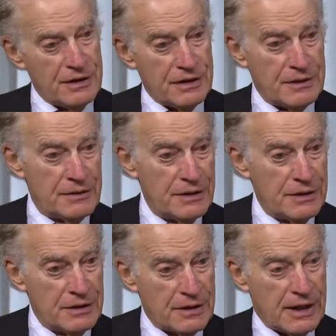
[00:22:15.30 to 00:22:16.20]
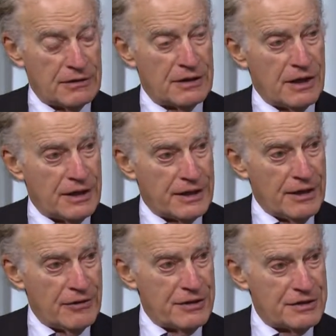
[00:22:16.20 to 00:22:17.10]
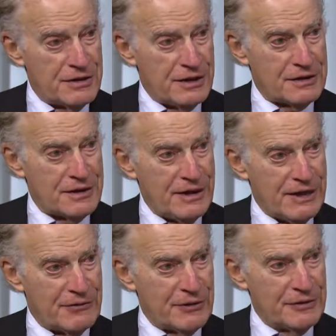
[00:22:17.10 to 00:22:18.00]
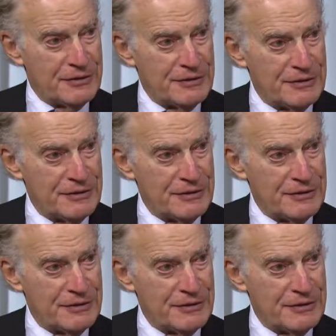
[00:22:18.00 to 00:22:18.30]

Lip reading: the outlying areas, not in Cairo.